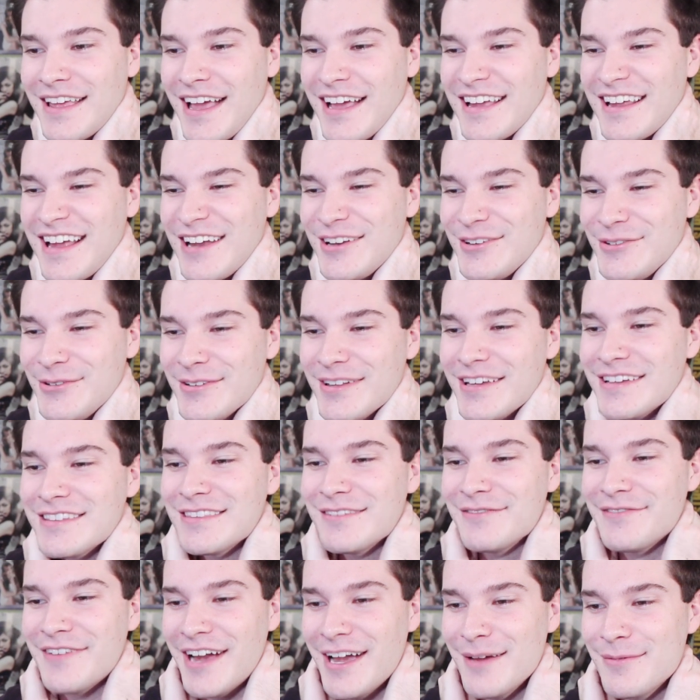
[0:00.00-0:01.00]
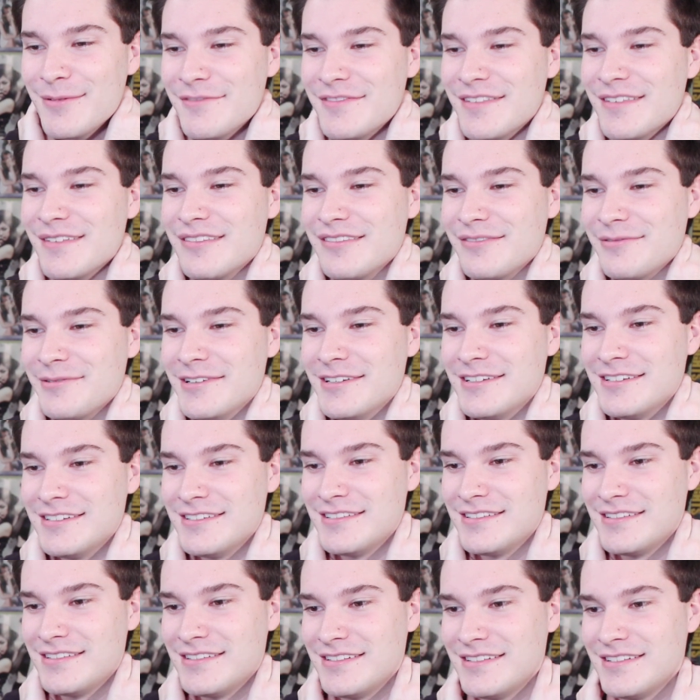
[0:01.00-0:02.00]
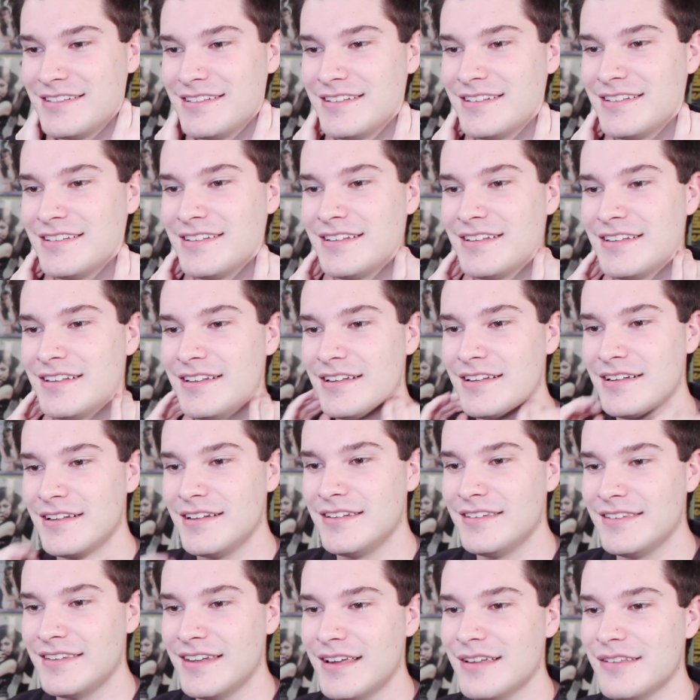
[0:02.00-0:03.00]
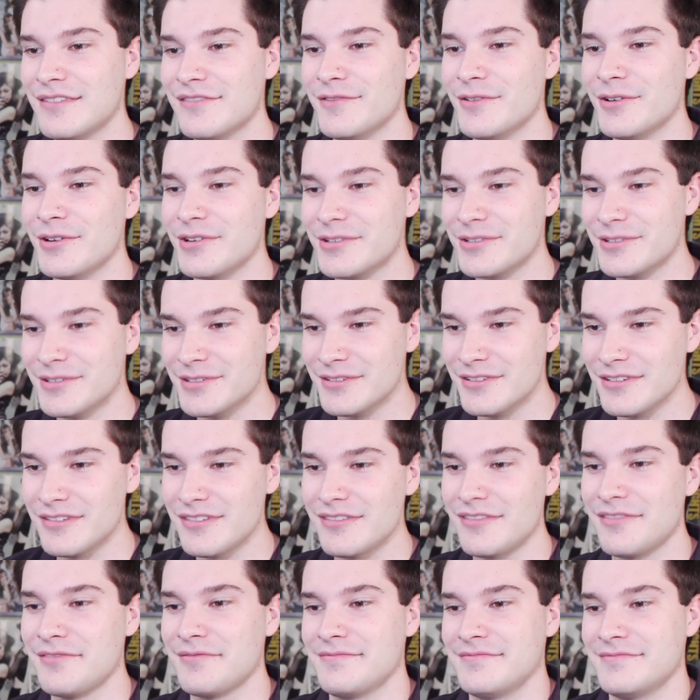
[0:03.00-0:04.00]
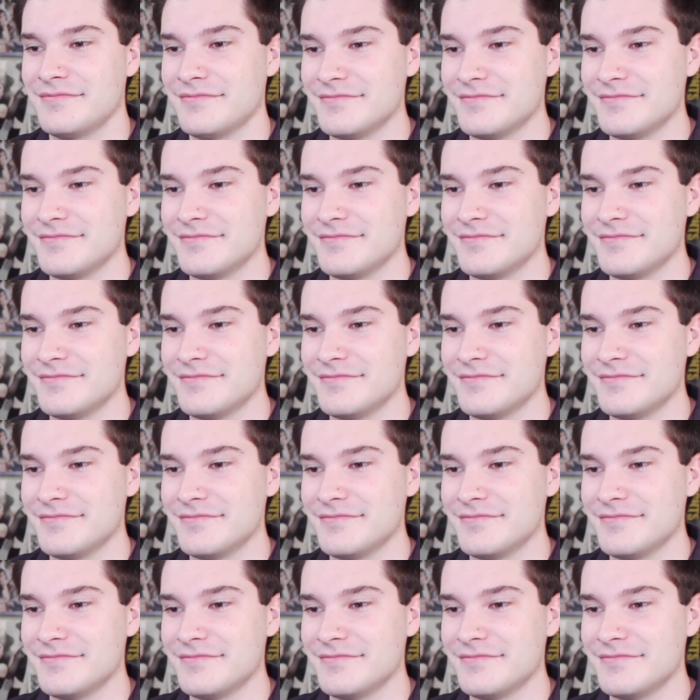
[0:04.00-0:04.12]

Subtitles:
I do like the vibe of this one. Nice vocals.